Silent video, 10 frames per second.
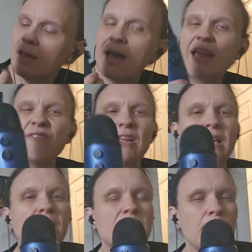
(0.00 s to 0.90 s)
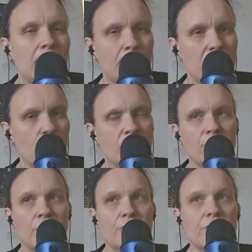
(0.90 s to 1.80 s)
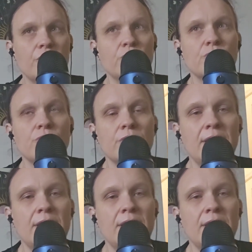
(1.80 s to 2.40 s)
I feel like this might be the one for interviews,